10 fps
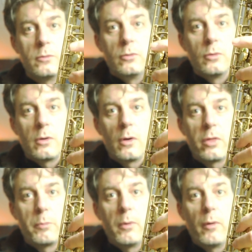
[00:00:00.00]
Do you
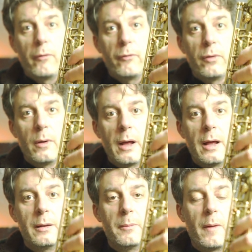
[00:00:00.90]
close both
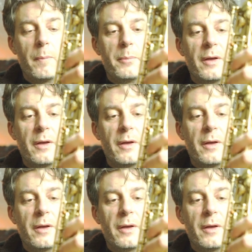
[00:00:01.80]
and